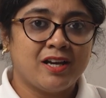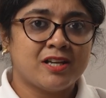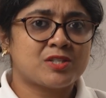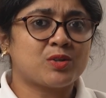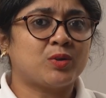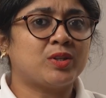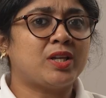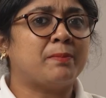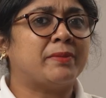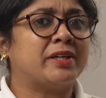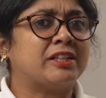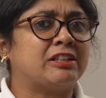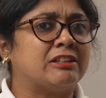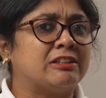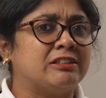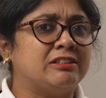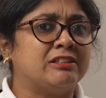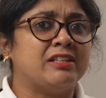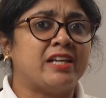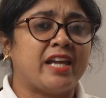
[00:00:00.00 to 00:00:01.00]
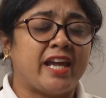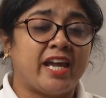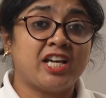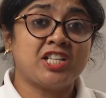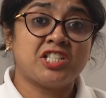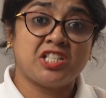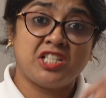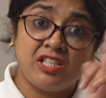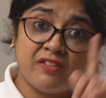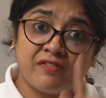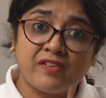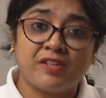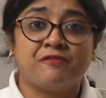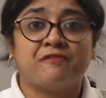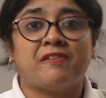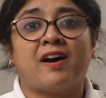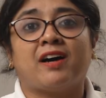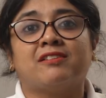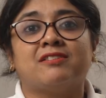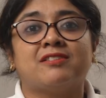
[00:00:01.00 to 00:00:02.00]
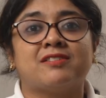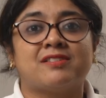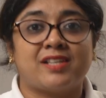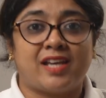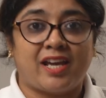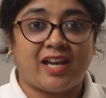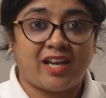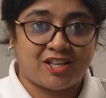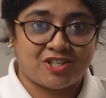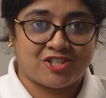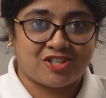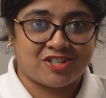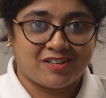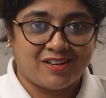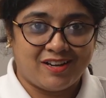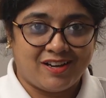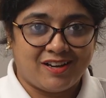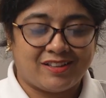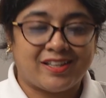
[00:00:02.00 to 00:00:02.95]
So the maternal age, even father's age,